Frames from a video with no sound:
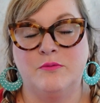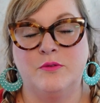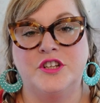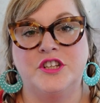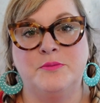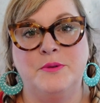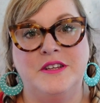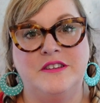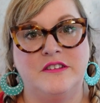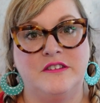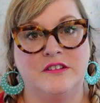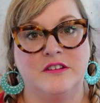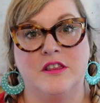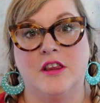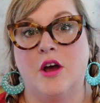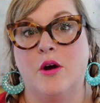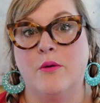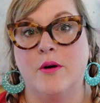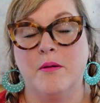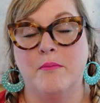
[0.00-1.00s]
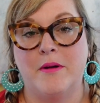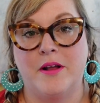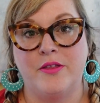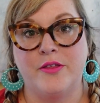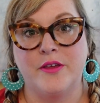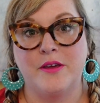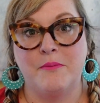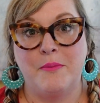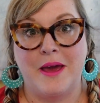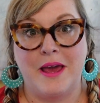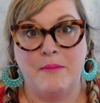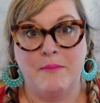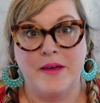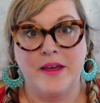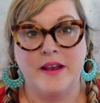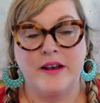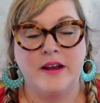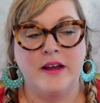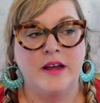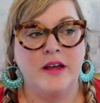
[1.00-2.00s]
which means it's a lower monthly
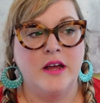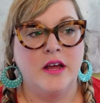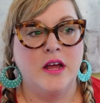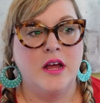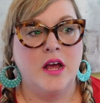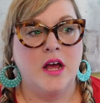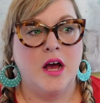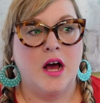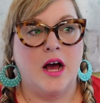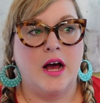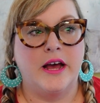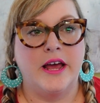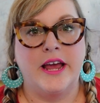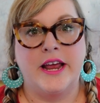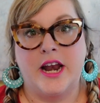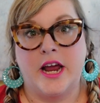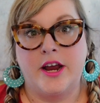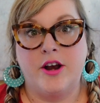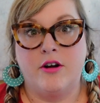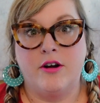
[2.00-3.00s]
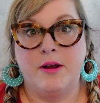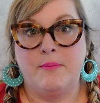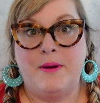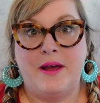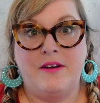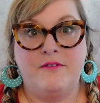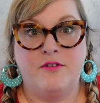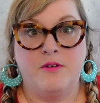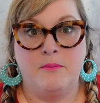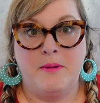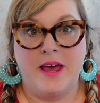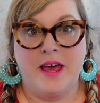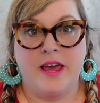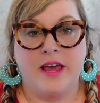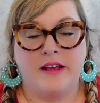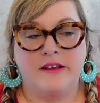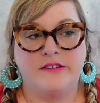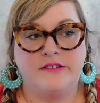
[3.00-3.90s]
payment uh, and I had already paid for May.